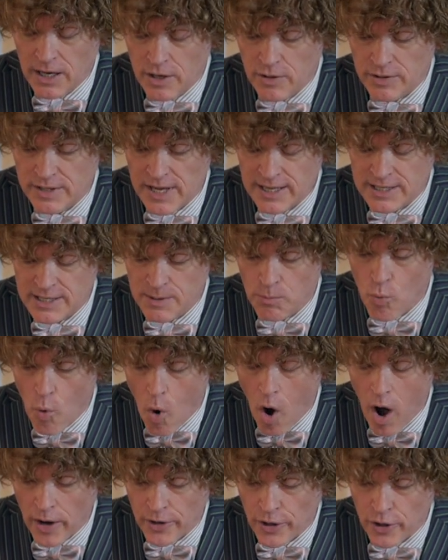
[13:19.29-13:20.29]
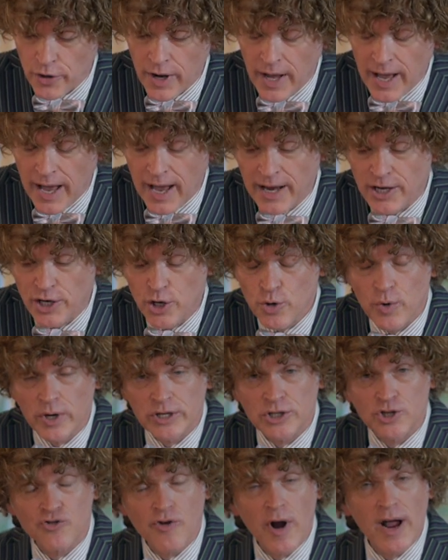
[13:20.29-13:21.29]
you take some water and you
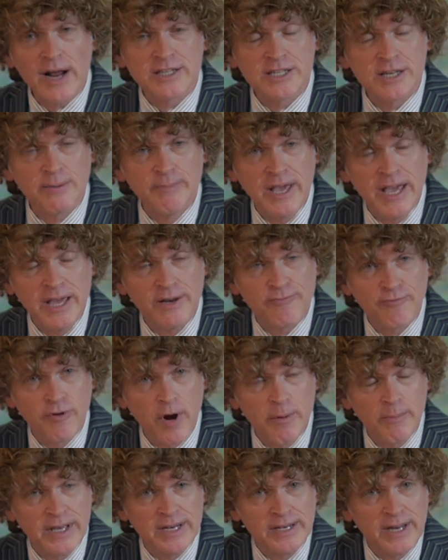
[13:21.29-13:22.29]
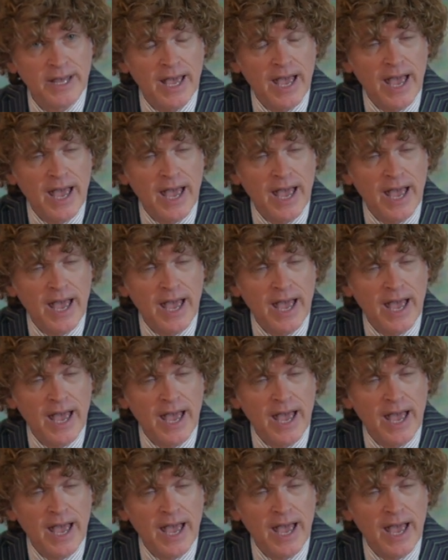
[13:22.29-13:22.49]
extract some heat from it